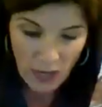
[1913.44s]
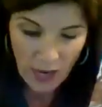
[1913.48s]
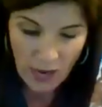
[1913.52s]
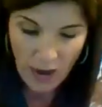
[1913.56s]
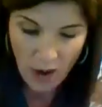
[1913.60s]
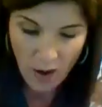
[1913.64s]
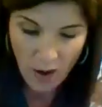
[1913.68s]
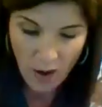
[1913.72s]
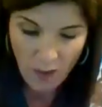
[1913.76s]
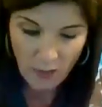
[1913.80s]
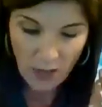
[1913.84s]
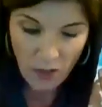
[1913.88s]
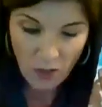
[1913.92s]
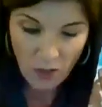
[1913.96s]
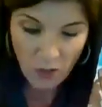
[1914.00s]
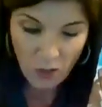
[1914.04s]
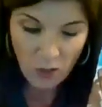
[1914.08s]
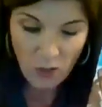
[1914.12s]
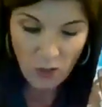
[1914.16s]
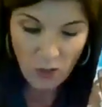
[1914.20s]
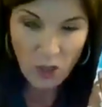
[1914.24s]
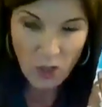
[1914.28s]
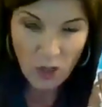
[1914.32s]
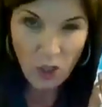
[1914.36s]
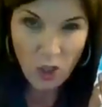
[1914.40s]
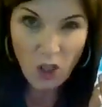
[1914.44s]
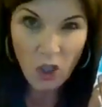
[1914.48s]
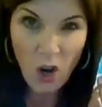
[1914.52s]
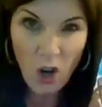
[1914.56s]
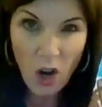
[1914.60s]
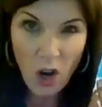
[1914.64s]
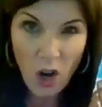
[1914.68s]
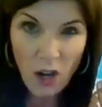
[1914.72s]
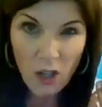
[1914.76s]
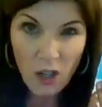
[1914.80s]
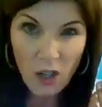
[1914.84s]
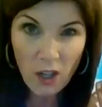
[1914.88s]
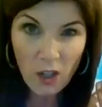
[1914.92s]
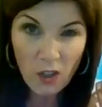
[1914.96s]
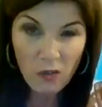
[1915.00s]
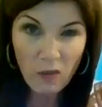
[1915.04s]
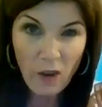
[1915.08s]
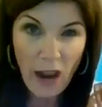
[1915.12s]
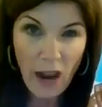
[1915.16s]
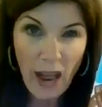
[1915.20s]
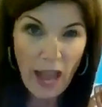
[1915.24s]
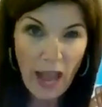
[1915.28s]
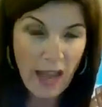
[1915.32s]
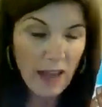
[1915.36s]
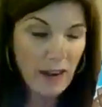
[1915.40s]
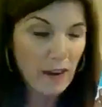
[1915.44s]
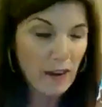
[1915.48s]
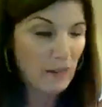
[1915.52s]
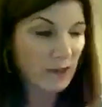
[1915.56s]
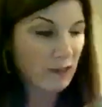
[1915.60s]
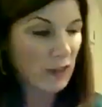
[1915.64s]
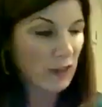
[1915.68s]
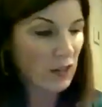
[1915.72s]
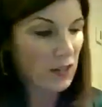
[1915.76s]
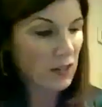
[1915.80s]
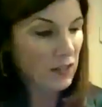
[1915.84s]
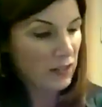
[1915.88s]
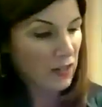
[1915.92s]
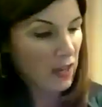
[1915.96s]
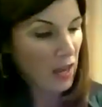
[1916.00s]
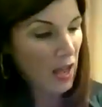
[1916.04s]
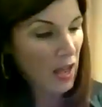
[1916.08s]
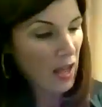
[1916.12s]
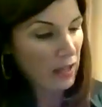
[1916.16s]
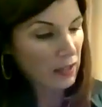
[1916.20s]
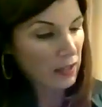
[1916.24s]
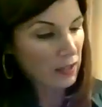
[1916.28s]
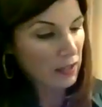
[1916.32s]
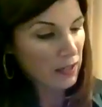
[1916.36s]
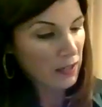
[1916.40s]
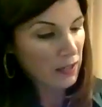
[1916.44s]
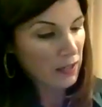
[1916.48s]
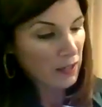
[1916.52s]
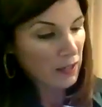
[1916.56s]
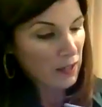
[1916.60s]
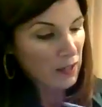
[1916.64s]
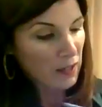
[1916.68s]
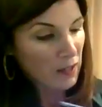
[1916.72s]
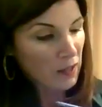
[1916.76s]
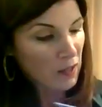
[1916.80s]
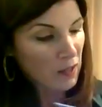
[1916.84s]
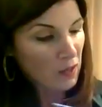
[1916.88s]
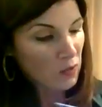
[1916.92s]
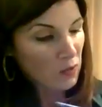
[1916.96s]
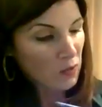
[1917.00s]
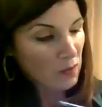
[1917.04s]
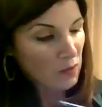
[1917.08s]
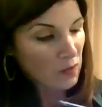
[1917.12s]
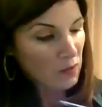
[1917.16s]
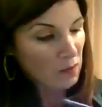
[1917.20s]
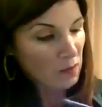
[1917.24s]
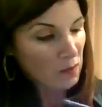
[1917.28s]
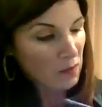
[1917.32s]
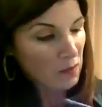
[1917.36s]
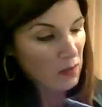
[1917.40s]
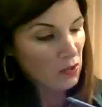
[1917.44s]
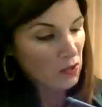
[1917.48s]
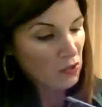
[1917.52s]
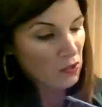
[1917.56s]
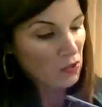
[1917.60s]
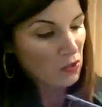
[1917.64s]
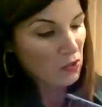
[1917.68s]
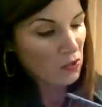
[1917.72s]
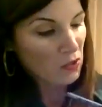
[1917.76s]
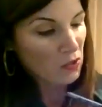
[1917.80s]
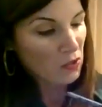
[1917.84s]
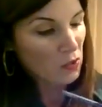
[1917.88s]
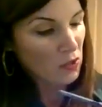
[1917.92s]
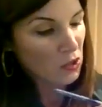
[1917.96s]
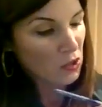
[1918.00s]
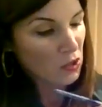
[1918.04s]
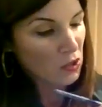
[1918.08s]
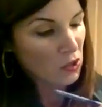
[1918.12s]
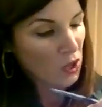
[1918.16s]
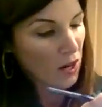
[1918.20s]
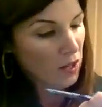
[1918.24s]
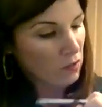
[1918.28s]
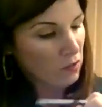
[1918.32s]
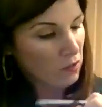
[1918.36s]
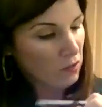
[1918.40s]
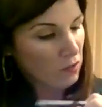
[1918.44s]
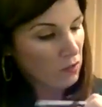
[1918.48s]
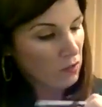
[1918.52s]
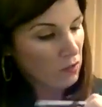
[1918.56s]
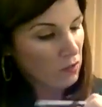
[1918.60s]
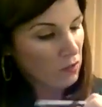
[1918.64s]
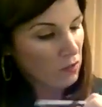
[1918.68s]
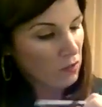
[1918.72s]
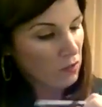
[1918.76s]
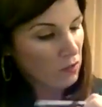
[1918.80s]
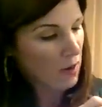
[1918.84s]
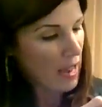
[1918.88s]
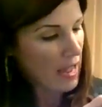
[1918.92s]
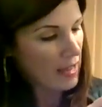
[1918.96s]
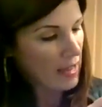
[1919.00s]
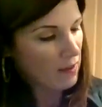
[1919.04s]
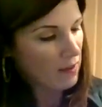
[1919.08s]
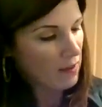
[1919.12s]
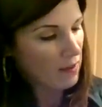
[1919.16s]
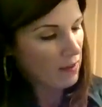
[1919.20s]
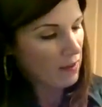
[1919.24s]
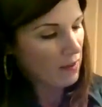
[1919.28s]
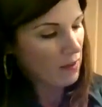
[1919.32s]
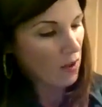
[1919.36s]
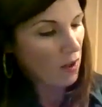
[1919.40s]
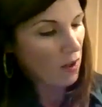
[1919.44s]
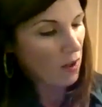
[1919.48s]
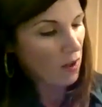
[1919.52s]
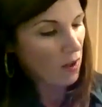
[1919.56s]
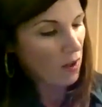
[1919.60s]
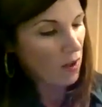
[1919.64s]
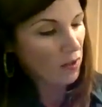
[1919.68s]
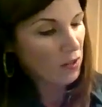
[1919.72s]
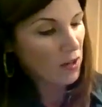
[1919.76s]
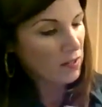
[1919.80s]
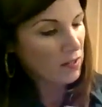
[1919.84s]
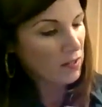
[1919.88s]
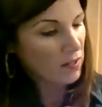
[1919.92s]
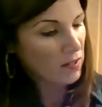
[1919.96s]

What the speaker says: Red nose, and now I'm going to do the dark red for his collar. So I'm going to do the dark red